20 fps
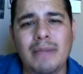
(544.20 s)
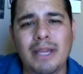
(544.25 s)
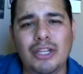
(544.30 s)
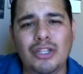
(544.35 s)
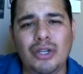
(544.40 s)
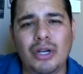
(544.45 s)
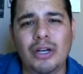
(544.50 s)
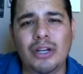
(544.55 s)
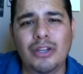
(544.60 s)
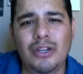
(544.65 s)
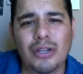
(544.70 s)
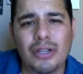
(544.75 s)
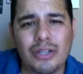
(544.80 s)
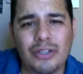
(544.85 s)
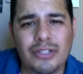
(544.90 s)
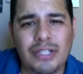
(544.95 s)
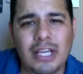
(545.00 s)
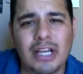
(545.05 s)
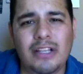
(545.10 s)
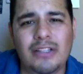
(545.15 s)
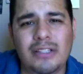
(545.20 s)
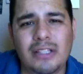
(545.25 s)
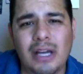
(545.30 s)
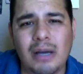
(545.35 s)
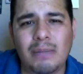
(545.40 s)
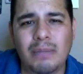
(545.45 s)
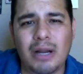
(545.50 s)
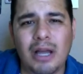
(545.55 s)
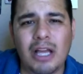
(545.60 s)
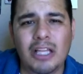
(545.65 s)
to make sure you set a
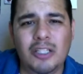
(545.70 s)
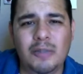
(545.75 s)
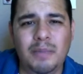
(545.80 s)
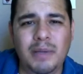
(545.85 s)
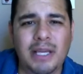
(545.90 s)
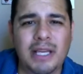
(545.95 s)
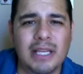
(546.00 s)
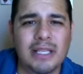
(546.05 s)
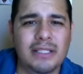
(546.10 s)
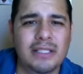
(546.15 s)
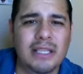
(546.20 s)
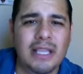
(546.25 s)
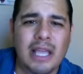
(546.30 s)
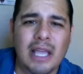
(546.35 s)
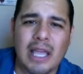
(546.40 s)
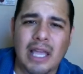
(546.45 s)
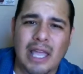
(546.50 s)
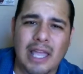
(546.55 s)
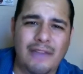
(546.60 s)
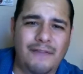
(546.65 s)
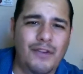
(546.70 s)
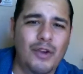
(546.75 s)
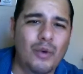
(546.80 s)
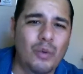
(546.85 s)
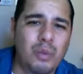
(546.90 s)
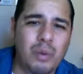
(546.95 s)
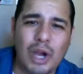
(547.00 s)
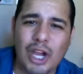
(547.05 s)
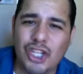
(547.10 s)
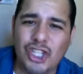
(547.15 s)
stop loss, because if you
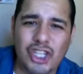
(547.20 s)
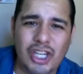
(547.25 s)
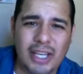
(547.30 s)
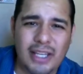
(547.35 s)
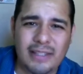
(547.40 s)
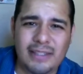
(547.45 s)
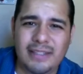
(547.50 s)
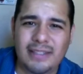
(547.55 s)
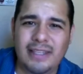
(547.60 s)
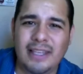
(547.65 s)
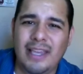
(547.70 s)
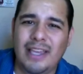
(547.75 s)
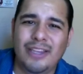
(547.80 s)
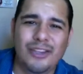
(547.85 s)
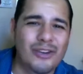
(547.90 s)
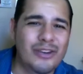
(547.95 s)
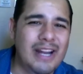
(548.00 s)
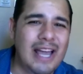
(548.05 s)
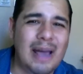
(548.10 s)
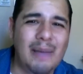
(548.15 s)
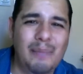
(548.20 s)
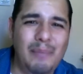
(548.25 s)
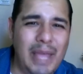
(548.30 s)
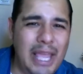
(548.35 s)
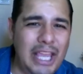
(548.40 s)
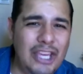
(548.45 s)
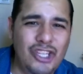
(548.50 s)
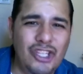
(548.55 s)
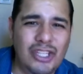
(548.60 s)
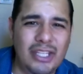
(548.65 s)
rush it, you're not
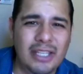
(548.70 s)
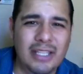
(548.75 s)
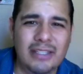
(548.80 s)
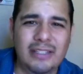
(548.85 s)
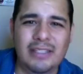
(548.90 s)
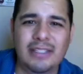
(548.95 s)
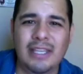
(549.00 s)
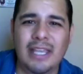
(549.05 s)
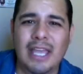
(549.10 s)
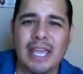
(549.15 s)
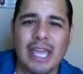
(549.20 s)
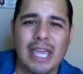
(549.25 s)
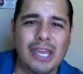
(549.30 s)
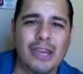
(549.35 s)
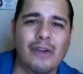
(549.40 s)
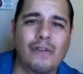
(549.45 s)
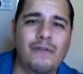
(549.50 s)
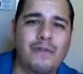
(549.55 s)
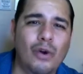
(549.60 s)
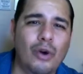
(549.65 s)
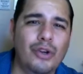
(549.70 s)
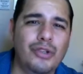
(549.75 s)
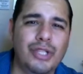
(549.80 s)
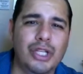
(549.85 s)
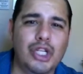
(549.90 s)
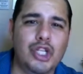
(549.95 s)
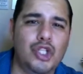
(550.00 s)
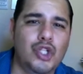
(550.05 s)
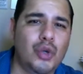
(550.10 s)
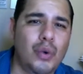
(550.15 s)
patient, and you force
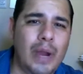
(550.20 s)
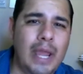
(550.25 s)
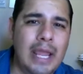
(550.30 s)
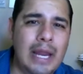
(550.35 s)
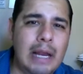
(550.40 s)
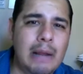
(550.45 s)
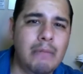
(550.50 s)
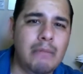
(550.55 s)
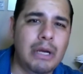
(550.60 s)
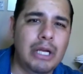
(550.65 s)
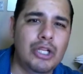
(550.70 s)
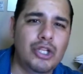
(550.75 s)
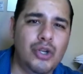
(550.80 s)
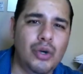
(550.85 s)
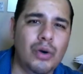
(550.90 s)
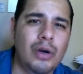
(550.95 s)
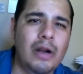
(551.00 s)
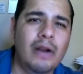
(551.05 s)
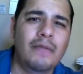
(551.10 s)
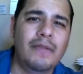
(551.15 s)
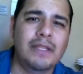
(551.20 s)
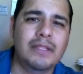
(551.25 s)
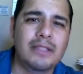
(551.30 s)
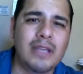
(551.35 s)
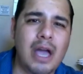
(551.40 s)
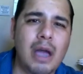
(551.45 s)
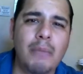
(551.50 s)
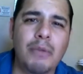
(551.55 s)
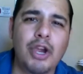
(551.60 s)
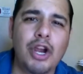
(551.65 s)
a trade, majority of the
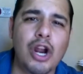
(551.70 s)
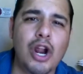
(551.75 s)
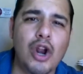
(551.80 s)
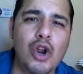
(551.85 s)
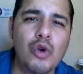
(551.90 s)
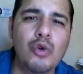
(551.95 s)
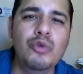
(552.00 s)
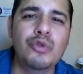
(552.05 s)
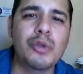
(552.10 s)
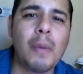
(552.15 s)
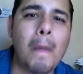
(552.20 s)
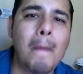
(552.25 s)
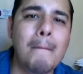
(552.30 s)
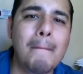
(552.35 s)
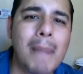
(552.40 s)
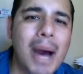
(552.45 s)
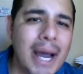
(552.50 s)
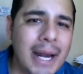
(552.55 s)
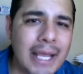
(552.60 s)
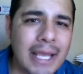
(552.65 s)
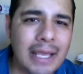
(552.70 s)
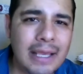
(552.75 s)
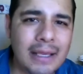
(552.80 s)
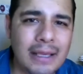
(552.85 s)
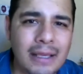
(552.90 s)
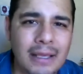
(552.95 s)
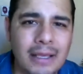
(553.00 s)
time you're going to lose money.